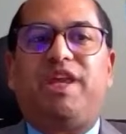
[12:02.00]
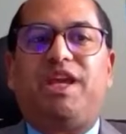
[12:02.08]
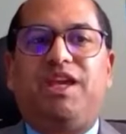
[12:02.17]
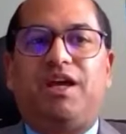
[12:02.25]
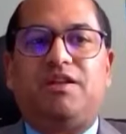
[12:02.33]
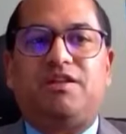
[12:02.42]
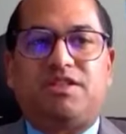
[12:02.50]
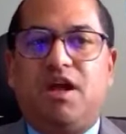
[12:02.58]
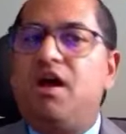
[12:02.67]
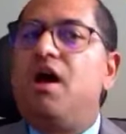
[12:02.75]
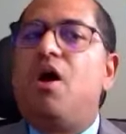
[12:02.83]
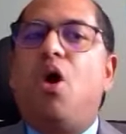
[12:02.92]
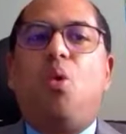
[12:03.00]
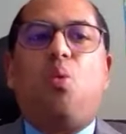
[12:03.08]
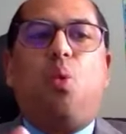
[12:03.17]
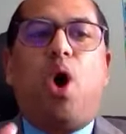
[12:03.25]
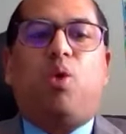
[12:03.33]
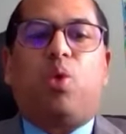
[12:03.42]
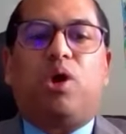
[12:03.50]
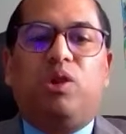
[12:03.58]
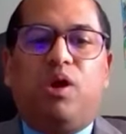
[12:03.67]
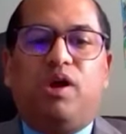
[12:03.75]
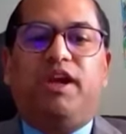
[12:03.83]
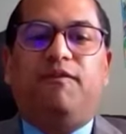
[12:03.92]
the kids. What we're
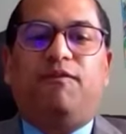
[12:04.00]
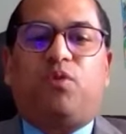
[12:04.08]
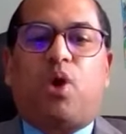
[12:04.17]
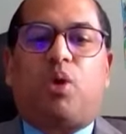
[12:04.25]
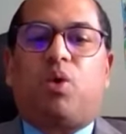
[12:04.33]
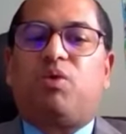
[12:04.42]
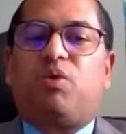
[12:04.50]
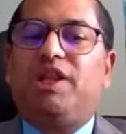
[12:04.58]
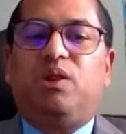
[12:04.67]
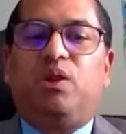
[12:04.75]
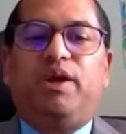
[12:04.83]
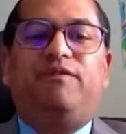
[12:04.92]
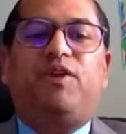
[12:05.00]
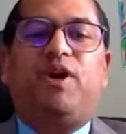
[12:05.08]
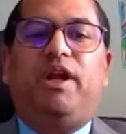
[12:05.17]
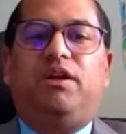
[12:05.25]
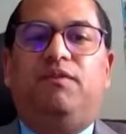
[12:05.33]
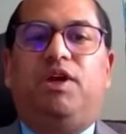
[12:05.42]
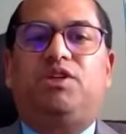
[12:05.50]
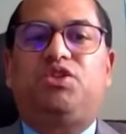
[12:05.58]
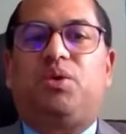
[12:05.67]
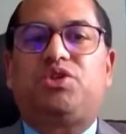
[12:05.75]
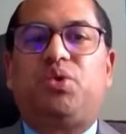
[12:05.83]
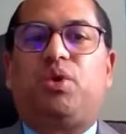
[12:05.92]
really looking for
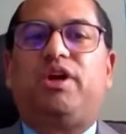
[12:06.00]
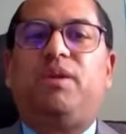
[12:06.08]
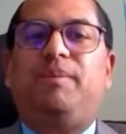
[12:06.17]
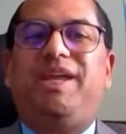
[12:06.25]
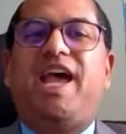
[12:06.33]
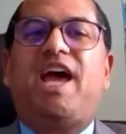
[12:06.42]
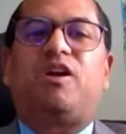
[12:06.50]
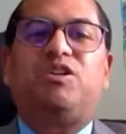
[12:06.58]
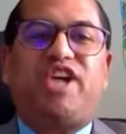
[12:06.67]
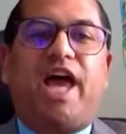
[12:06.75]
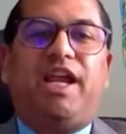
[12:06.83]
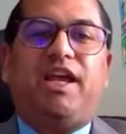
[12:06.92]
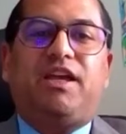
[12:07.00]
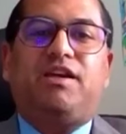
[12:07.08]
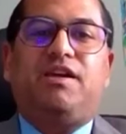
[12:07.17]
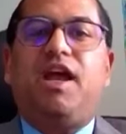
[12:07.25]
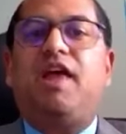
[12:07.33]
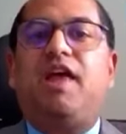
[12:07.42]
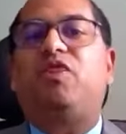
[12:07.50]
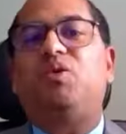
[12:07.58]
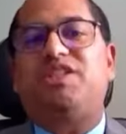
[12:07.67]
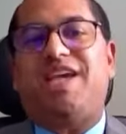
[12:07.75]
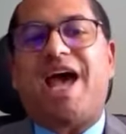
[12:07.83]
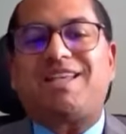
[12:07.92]
individuals who are going to be energetic,
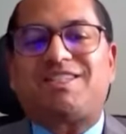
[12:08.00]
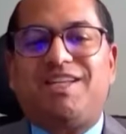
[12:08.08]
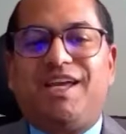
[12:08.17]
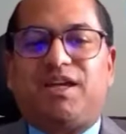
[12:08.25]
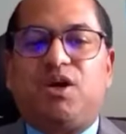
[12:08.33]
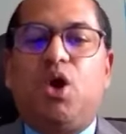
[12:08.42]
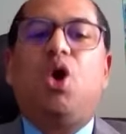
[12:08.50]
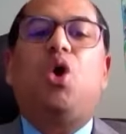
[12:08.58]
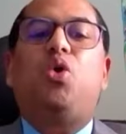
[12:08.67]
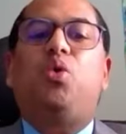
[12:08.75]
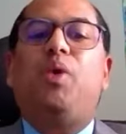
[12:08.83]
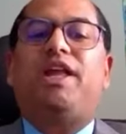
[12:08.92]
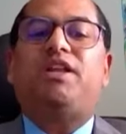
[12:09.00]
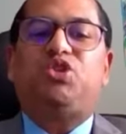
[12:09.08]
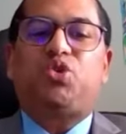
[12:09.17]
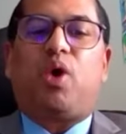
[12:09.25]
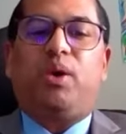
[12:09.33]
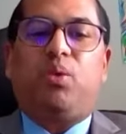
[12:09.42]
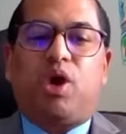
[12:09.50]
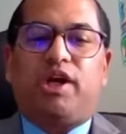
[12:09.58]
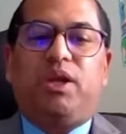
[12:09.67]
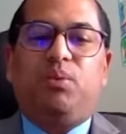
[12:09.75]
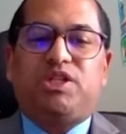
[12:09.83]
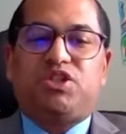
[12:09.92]
enthusiastic, who enjoy
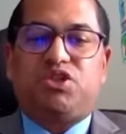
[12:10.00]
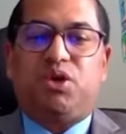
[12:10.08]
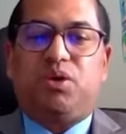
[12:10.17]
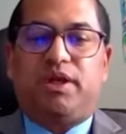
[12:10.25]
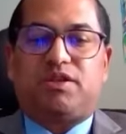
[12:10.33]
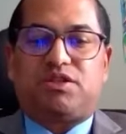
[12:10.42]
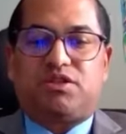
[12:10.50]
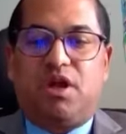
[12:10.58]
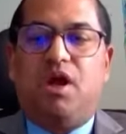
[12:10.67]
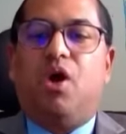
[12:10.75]
working with students.